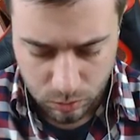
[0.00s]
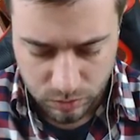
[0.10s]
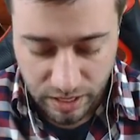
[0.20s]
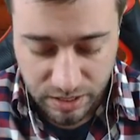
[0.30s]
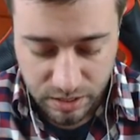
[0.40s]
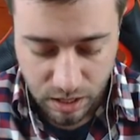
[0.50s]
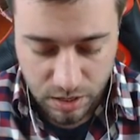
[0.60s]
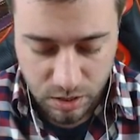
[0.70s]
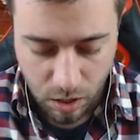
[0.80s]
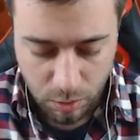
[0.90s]
That is
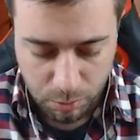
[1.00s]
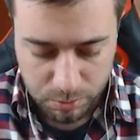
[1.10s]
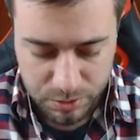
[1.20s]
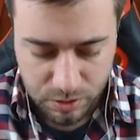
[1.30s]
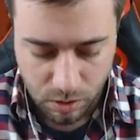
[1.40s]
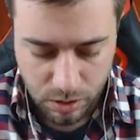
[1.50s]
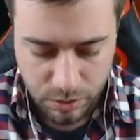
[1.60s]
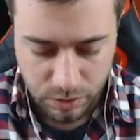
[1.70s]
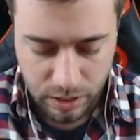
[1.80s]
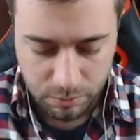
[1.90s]
another purple scar? Are
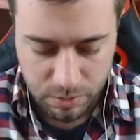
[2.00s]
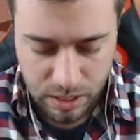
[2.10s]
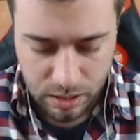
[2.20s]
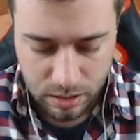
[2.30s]
you kidding me?